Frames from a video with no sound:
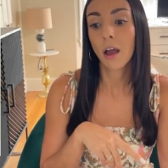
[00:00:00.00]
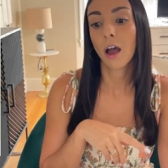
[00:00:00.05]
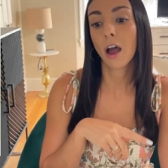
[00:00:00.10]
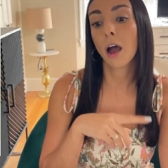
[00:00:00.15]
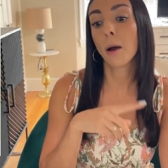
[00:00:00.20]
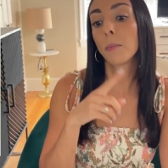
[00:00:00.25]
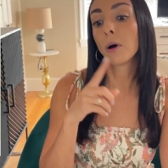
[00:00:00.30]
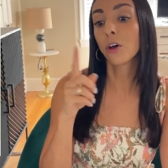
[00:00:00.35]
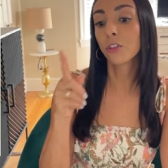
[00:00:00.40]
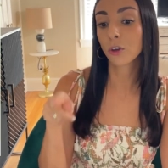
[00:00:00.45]

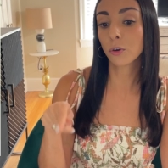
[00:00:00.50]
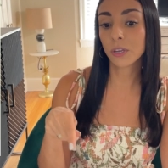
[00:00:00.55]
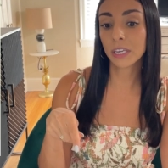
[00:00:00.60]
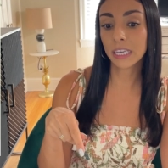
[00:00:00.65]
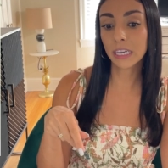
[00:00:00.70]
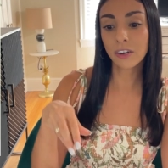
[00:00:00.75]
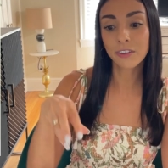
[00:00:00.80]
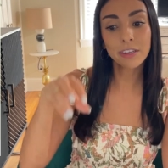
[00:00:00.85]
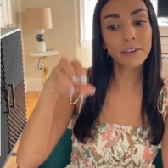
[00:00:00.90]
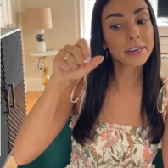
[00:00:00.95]
Um, although
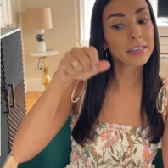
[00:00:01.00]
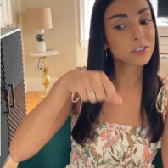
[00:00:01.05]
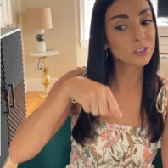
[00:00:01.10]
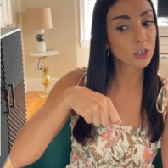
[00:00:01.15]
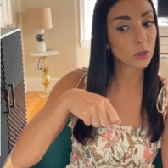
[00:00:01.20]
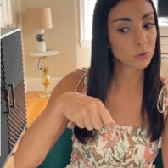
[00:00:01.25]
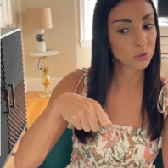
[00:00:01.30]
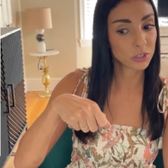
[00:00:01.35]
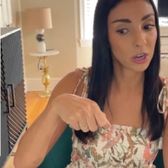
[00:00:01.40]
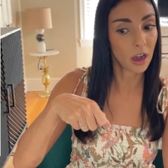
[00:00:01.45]
here there is
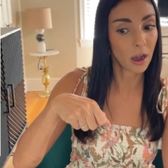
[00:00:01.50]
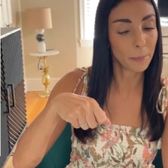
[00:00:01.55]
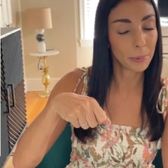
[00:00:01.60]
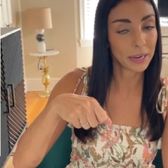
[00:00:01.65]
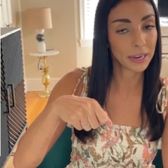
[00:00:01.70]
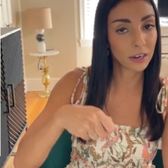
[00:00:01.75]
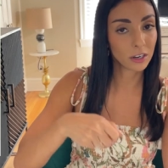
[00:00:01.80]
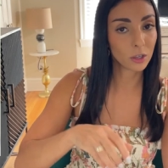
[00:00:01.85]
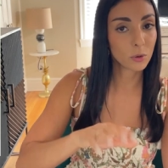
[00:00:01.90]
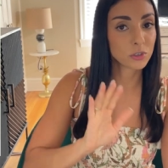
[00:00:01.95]
no top
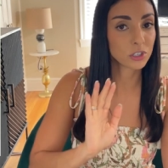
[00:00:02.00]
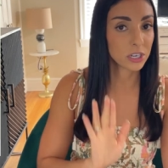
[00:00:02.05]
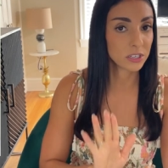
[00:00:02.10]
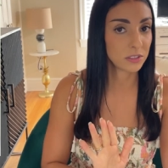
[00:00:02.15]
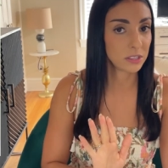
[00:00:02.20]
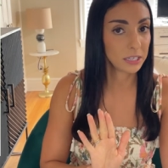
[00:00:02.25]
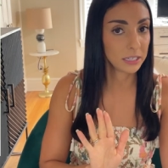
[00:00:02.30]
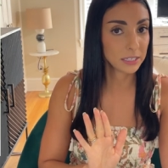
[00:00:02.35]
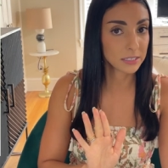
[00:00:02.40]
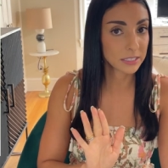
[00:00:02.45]
handle, which I
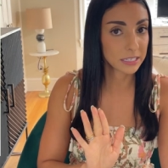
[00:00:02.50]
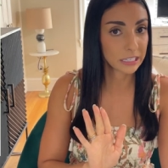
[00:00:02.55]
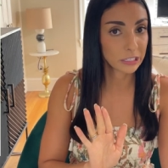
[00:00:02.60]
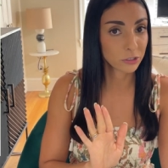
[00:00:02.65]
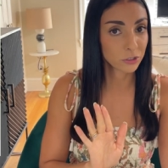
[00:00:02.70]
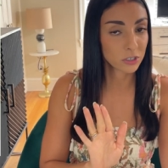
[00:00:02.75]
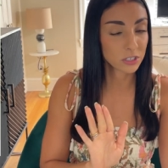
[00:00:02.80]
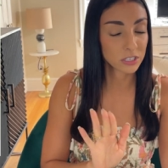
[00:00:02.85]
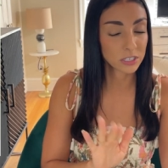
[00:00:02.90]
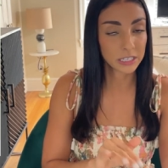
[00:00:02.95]
think is
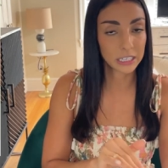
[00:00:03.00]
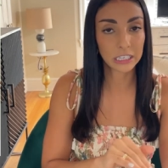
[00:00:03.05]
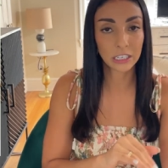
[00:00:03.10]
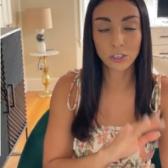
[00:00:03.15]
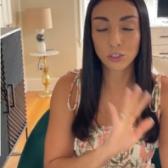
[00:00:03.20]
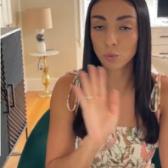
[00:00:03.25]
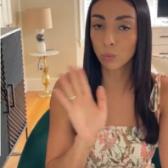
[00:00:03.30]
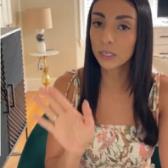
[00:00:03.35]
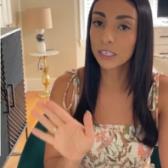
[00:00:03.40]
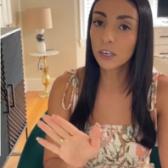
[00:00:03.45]
interesting
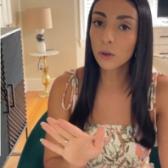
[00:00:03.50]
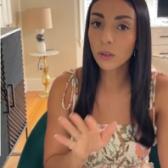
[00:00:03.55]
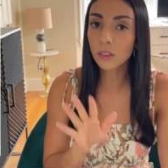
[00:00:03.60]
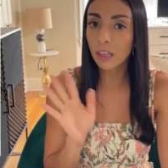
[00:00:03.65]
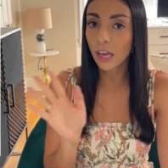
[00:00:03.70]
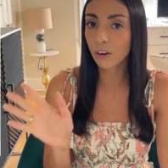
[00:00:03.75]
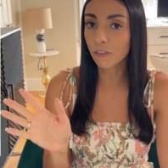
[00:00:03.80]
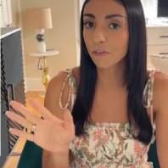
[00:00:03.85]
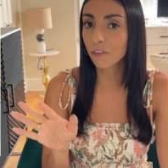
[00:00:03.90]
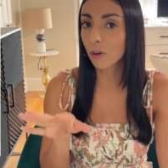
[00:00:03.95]
because we know a
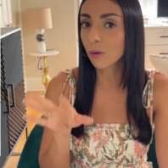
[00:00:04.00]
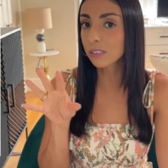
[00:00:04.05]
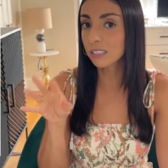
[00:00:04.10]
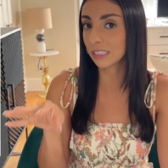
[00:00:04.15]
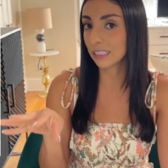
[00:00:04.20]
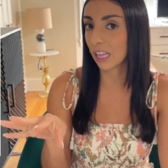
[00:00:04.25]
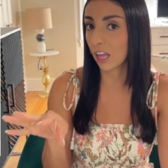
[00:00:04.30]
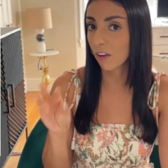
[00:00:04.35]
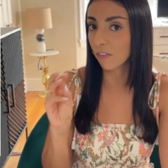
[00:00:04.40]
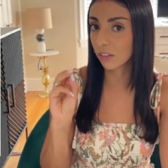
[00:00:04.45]
lot of folks
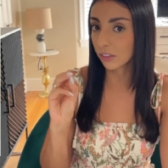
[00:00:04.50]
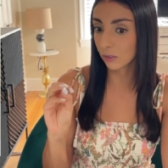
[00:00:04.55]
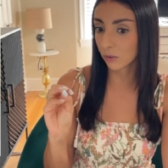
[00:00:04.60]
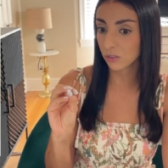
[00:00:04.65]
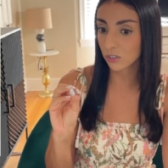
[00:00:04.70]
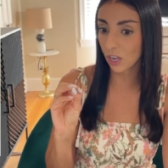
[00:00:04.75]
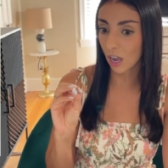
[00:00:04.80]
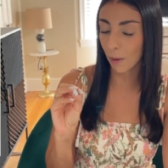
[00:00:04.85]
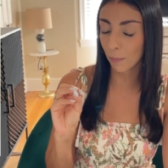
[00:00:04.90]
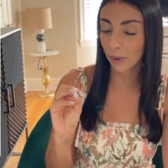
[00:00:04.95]
love a little
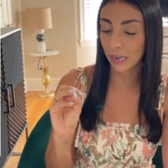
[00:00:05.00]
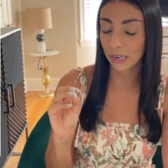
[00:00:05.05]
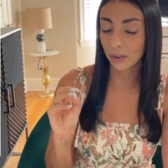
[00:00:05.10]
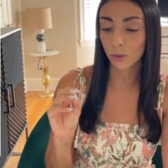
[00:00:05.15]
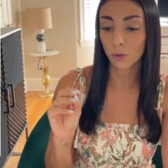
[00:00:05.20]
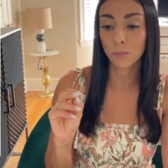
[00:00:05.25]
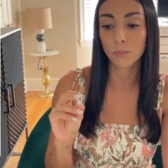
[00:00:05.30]
top handle